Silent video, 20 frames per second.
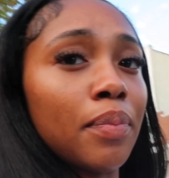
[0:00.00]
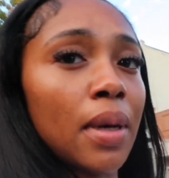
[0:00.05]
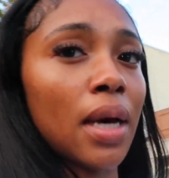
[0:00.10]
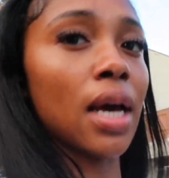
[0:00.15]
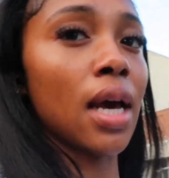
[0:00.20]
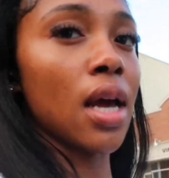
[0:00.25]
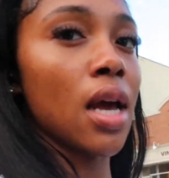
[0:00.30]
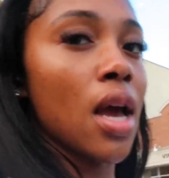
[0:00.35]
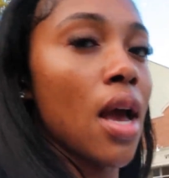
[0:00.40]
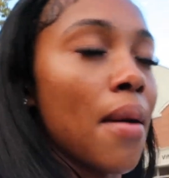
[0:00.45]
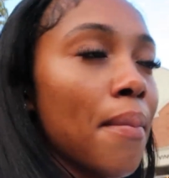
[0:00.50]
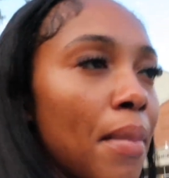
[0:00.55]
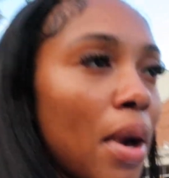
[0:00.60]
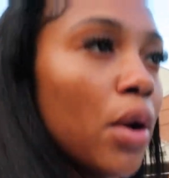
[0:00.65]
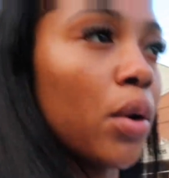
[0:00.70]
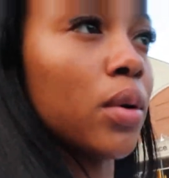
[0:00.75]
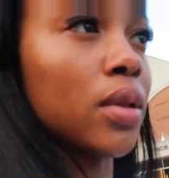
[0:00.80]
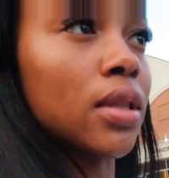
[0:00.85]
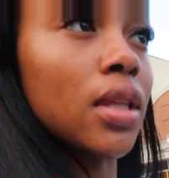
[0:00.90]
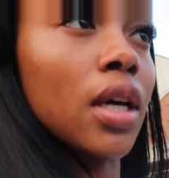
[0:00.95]
but my
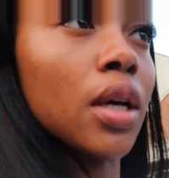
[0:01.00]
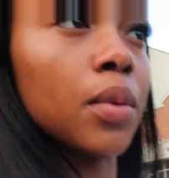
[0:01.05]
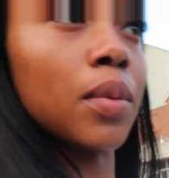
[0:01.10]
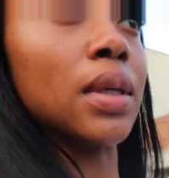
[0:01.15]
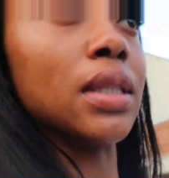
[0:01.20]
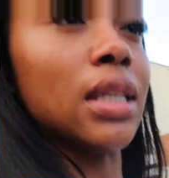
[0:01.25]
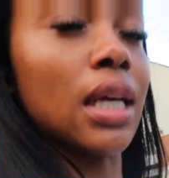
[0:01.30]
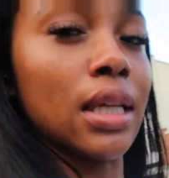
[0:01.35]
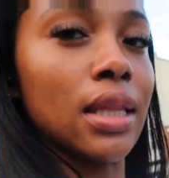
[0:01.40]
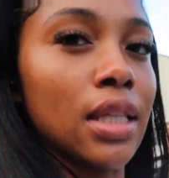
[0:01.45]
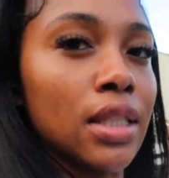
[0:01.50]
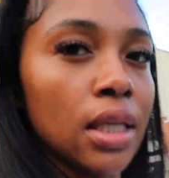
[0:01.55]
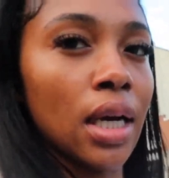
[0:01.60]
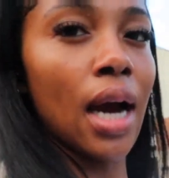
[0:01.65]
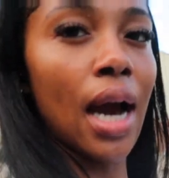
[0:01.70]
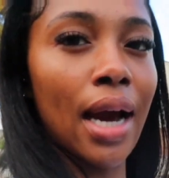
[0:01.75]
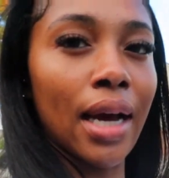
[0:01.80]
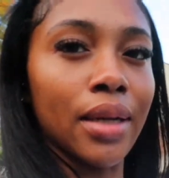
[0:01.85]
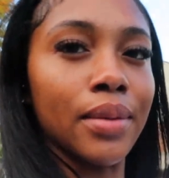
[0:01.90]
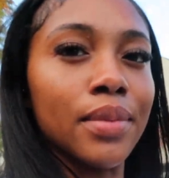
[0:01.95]
whole thing was like, these
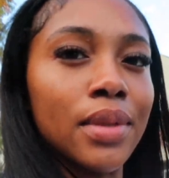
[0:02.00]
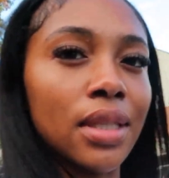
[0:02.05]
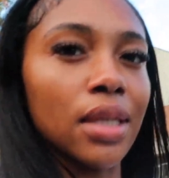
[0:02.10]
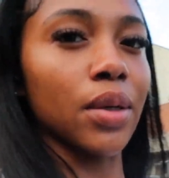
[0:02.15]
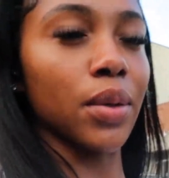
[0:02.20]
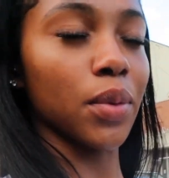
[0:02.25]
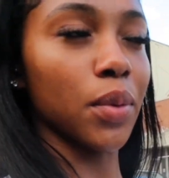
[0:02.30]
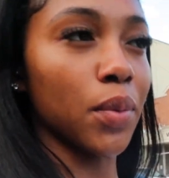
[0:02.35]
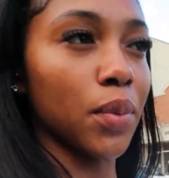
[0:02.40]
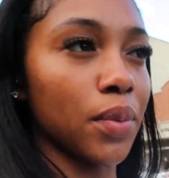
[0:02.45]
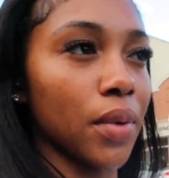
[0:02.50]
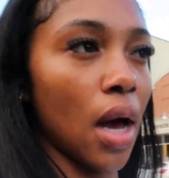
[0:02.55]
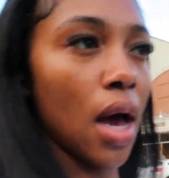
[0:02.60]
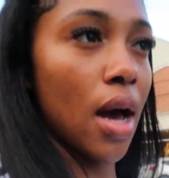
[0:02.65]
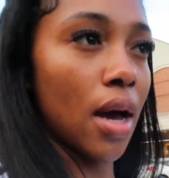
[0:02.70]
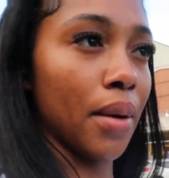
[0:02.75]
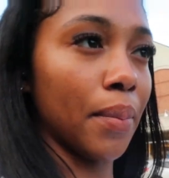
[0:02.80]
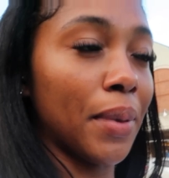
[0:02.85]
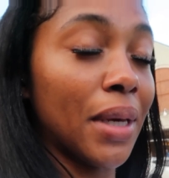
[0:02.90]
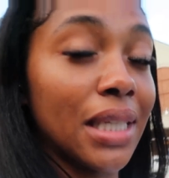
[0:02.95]
are items and
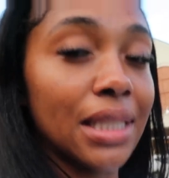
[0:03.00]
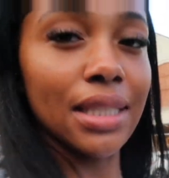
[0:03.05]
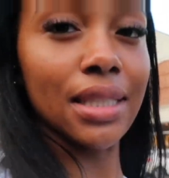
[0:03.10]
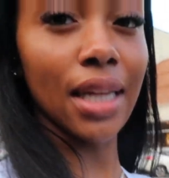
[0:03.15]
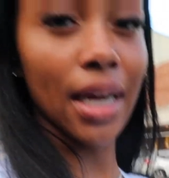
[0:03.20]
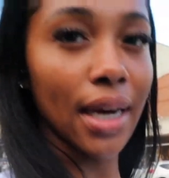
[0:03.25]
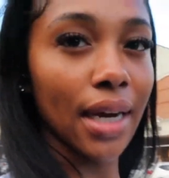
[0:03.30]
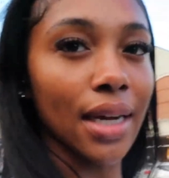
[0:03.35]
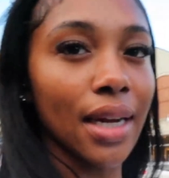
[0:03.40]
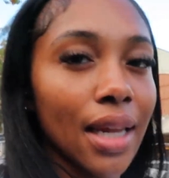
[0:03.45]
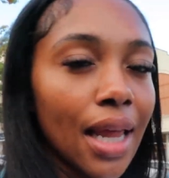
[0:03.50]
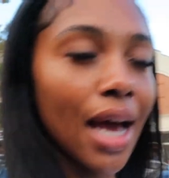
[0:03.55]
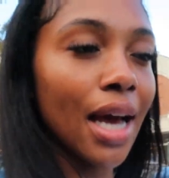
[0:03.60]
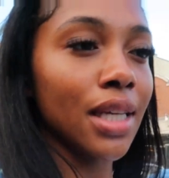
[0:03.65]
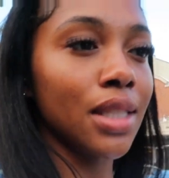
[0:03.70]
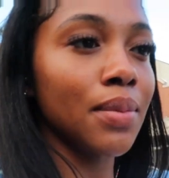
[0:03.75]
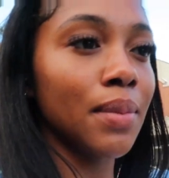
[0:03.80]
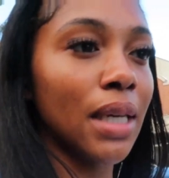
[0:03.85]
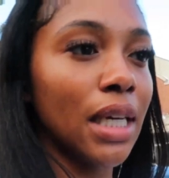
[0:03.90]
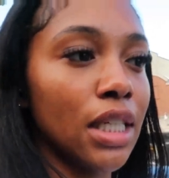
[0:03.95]
pieces that are gonna
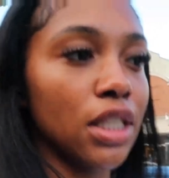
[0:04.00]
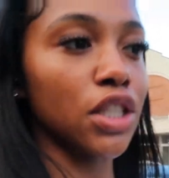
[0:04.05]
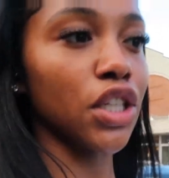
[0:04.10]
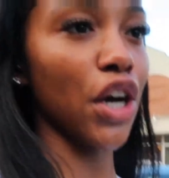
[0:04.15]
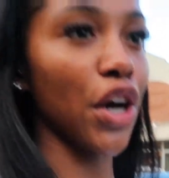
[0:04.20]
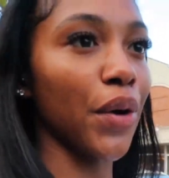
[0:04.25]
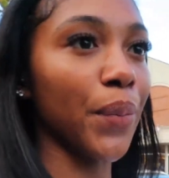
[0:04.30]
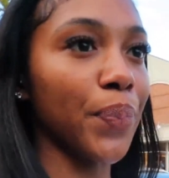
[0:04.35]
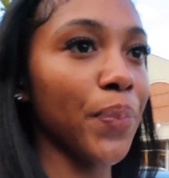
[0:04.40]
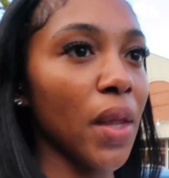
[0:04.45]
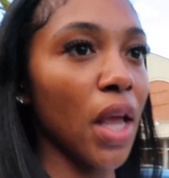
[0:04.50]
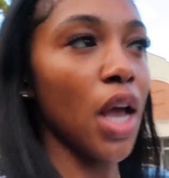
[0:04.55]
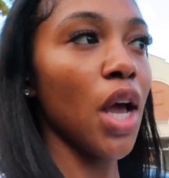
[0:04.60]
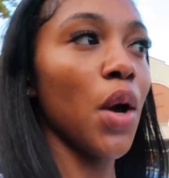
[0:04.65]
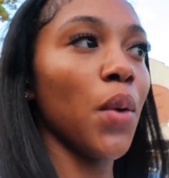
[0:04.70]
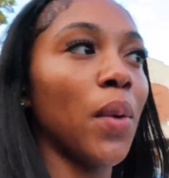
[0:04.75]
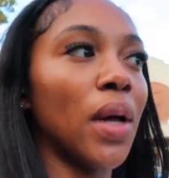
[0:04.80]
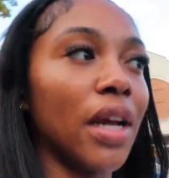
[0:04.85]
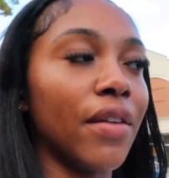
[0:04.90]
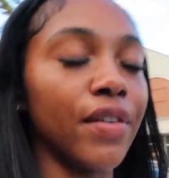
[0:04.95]
last me, so
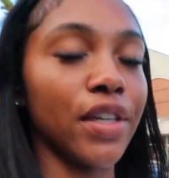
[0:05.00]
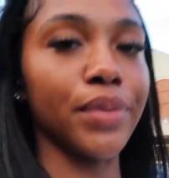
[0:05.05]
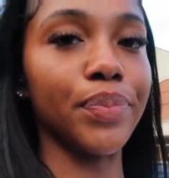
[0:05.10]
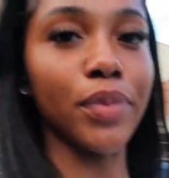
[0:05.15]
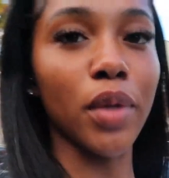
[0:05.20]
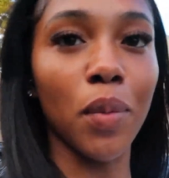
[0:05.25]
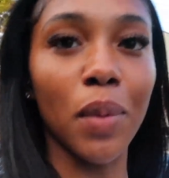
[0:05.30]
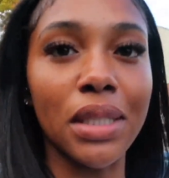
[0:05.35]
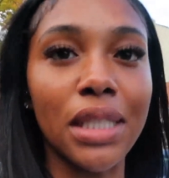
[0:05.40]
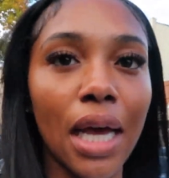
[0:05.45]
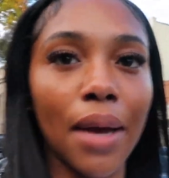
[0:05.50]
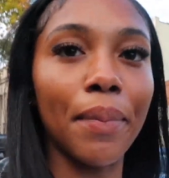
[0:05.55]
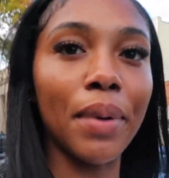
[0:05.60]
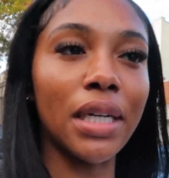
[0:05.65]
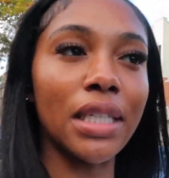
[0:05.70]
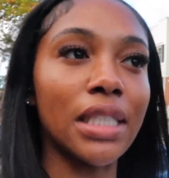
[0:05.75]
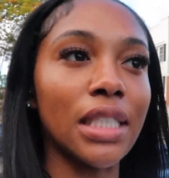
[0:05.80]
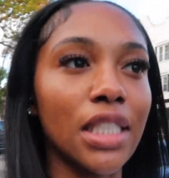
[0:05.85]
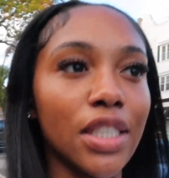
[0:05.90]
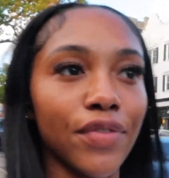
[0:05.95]
whatever. One-time
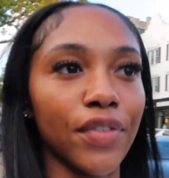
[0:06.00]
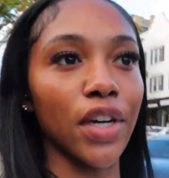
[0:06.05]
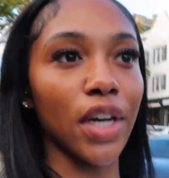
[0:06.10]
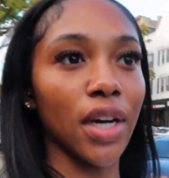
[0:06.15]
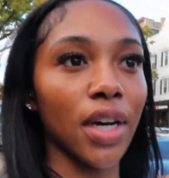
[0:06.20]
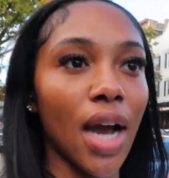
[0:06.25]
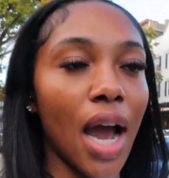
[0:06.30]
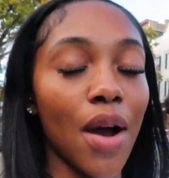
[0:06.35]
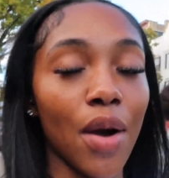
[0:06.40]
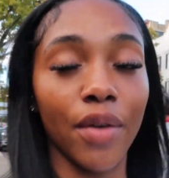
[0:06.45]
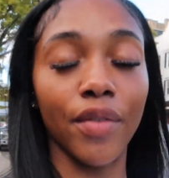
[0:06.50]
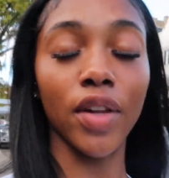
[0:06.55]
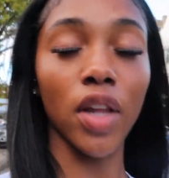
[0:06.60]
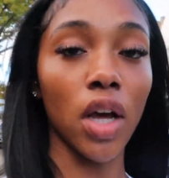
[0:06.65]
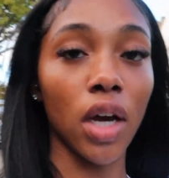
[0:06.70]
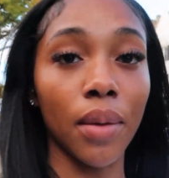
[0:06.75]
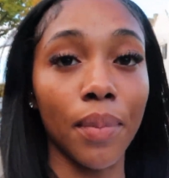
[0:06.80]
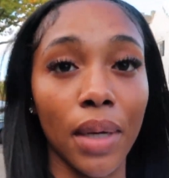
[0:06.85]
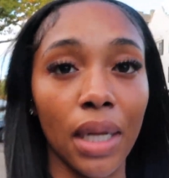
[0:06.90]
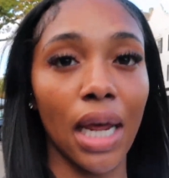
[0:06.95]
purchase for however
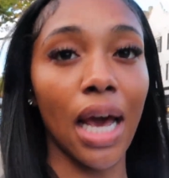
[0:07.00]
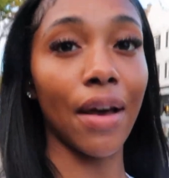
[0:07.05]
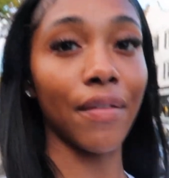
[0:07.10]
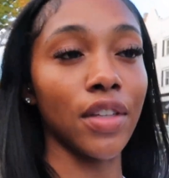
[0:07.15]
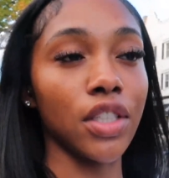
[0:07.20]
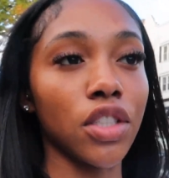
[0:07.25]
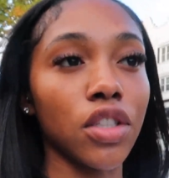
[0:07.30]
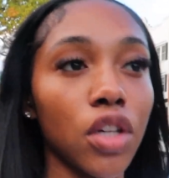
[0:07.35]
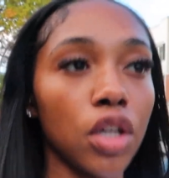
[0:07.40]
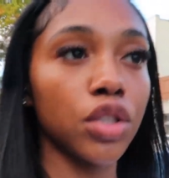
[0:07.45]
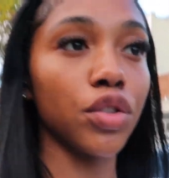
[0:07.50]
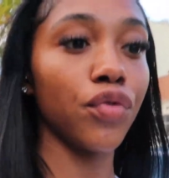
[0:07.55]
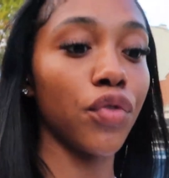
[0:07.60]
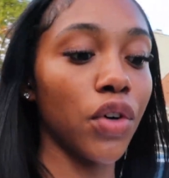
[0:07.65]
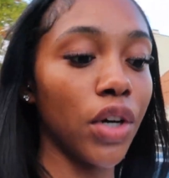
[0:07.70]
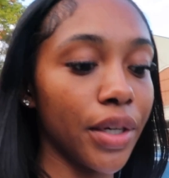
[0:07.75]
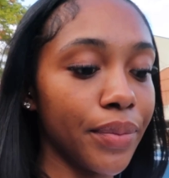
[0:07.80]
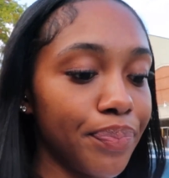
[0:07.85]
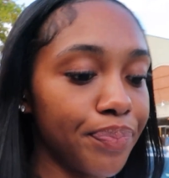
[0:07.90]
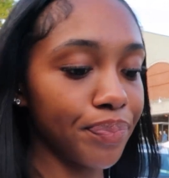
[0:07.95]
long I'm gonna have these clothes
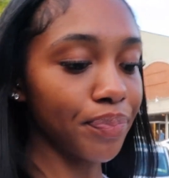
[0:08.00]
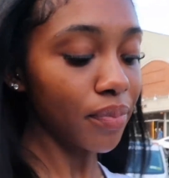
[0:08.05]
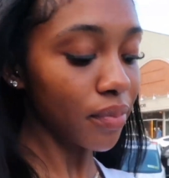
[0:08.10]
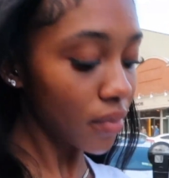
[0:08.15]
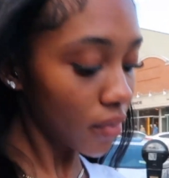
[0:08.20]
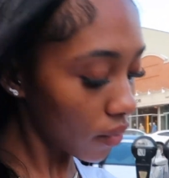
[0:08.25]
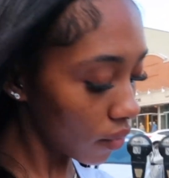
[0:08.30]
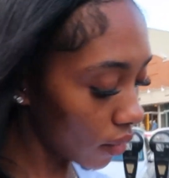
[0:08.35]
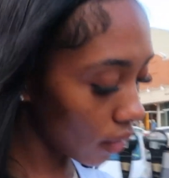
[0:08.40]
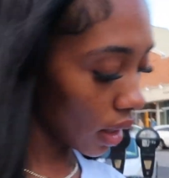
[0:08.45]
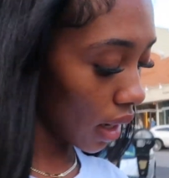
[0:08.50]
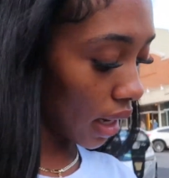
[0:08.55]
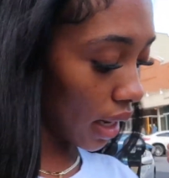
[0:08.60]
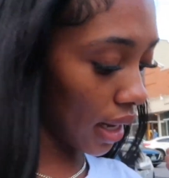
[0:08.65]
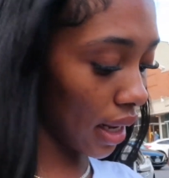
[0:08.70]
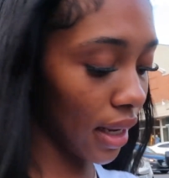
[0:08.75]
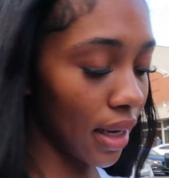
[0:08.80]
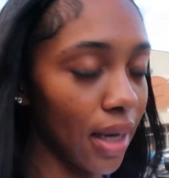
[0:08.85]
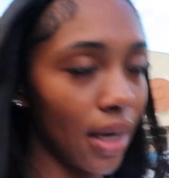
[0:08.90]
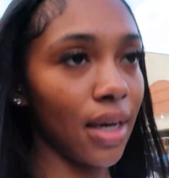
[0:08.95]
for.
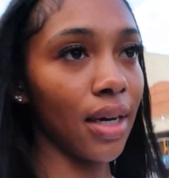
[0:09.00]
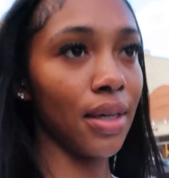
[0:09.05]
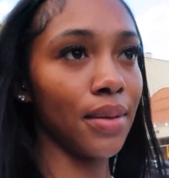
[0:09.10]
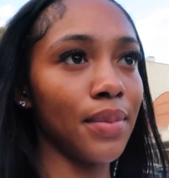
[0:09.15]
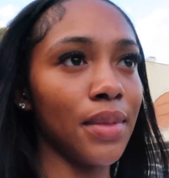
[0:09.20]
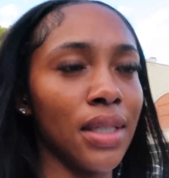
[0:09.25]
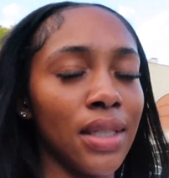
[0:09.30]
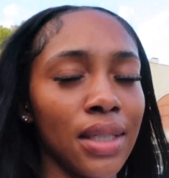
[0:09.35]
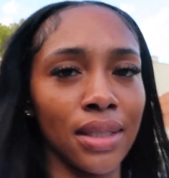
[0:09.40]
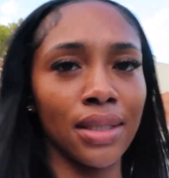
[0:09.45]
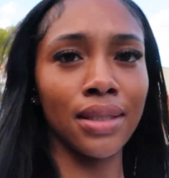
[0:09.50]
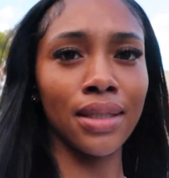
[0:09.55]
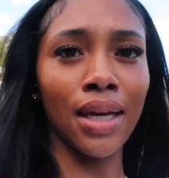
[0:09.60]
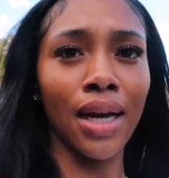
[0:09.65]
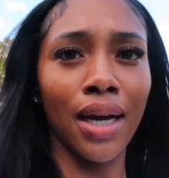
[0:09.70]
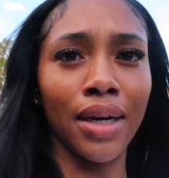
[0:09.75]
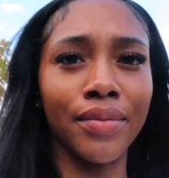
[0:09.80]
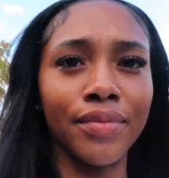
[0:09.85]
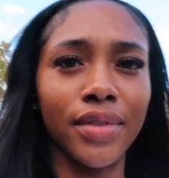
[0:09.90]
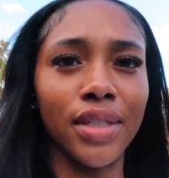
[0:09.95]
And
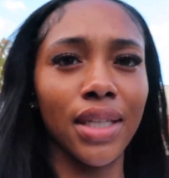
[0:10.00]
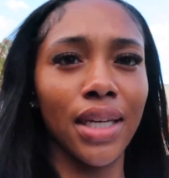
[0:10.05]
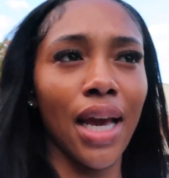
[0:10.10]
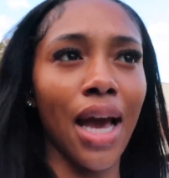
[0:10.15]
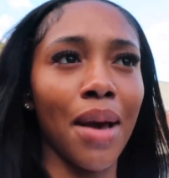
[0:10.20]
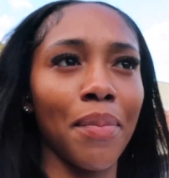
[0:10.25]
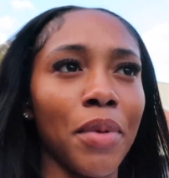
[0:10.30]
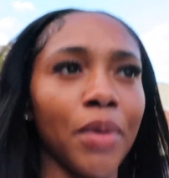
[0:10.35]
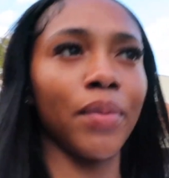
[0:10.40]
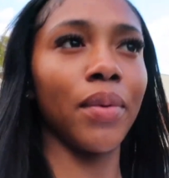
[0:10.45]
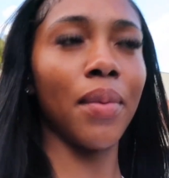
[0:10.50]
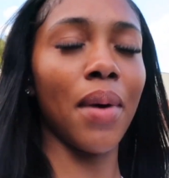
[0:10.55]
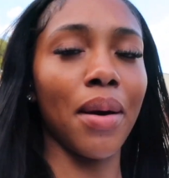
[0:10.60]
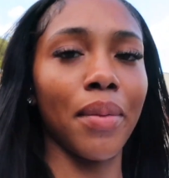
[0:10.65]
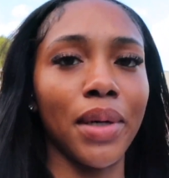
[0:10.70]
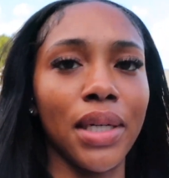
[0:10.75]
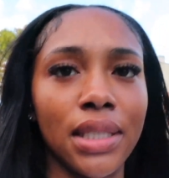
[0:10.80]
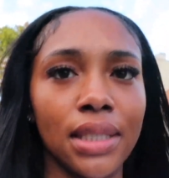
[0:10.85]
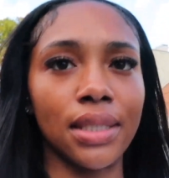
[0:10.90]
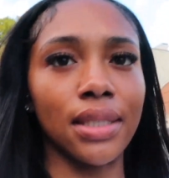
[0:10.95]
yeah, I'm really happy with my
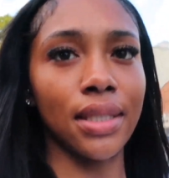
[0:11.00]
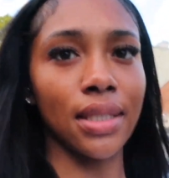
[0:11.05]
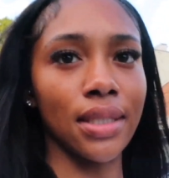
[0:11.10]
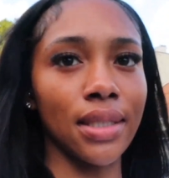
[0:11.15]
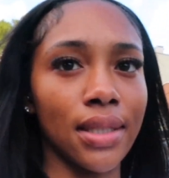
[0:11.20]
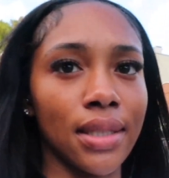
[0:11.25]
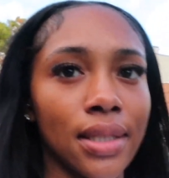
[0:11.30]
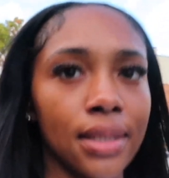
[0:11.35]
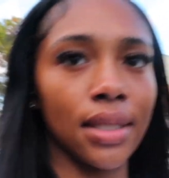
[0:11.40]
purchases.